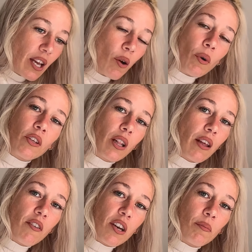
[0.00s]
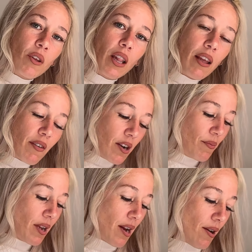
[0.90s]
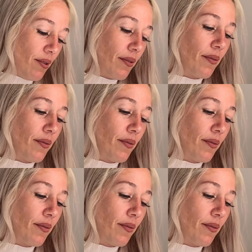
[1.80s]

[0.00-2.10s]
When you live in them, you live in them, you know.